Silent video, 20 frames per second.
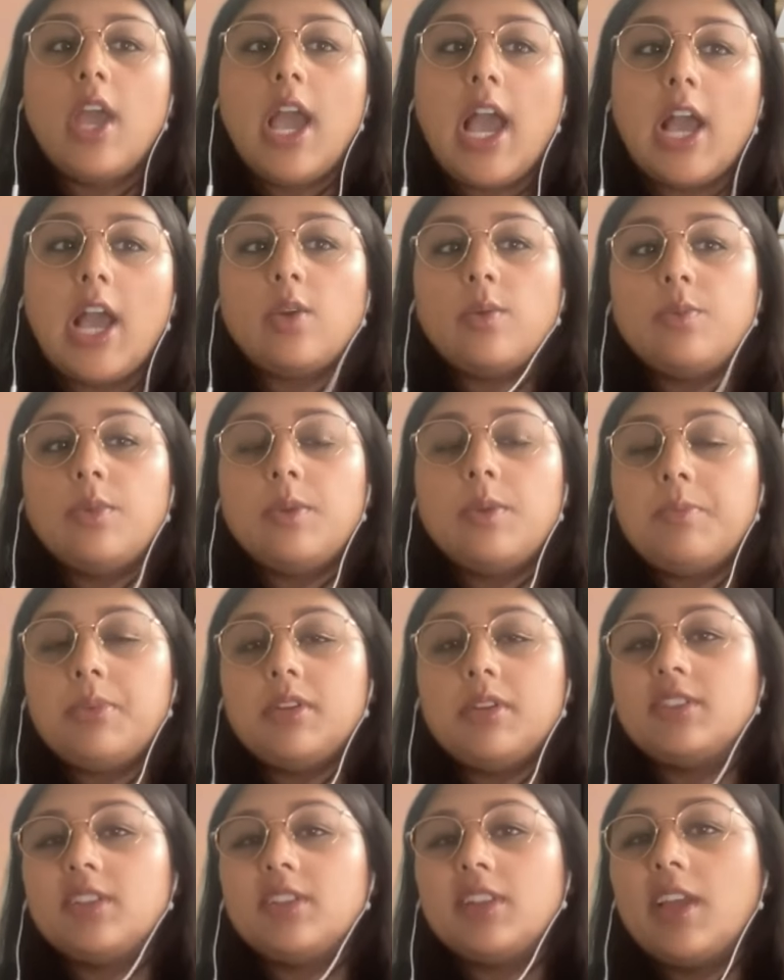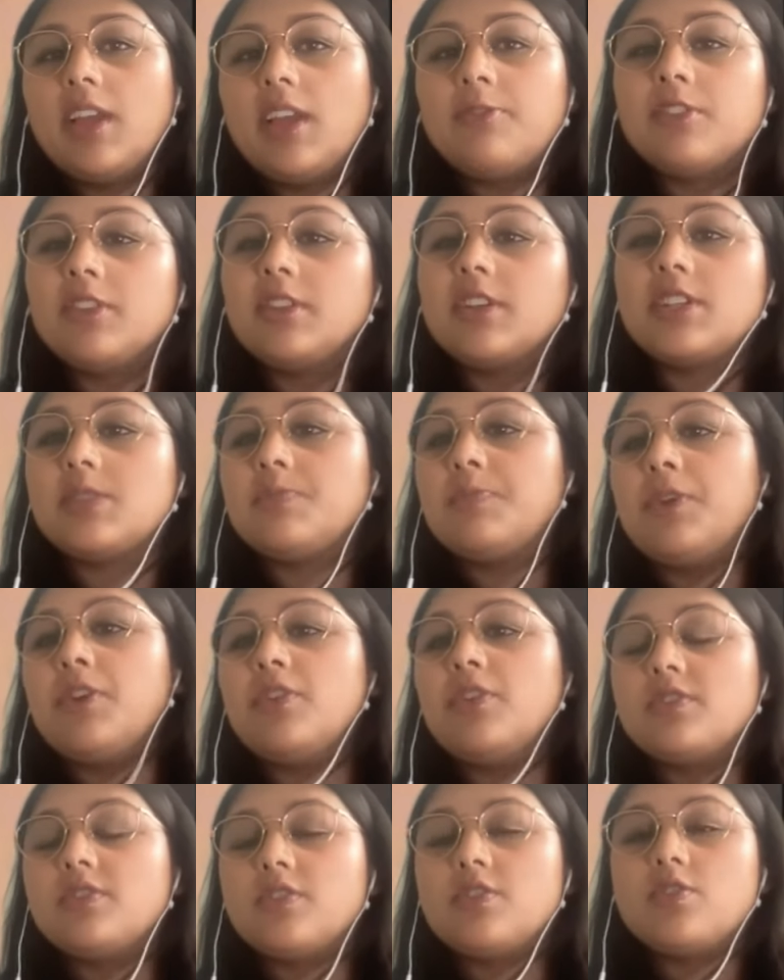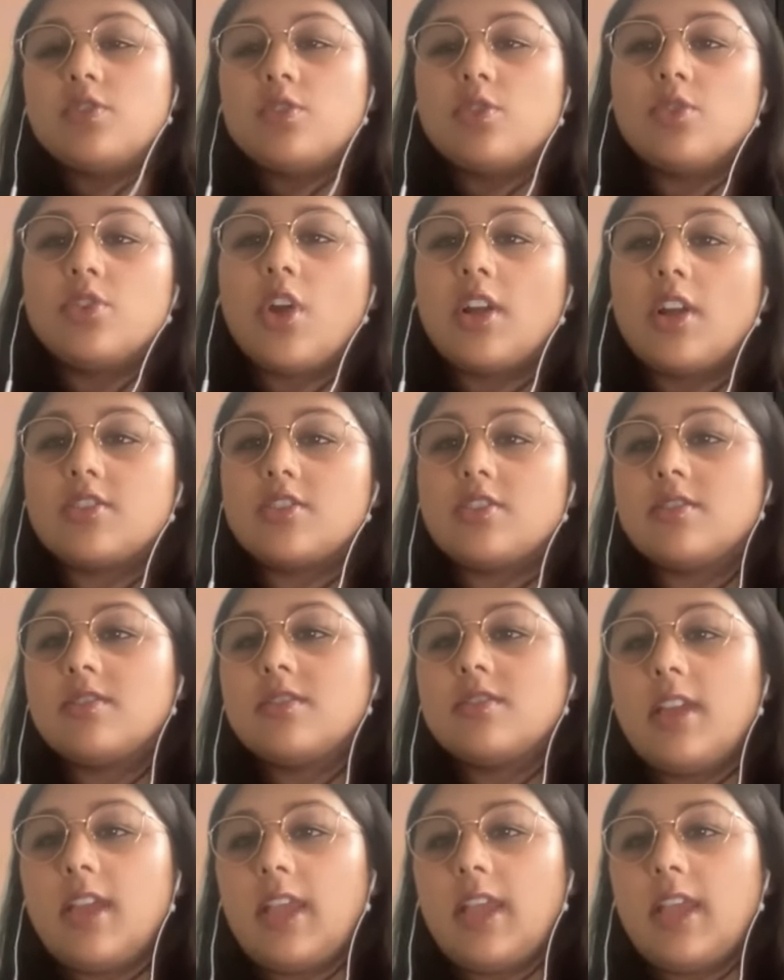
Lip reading: how can we build delightful experiences, you know, not just,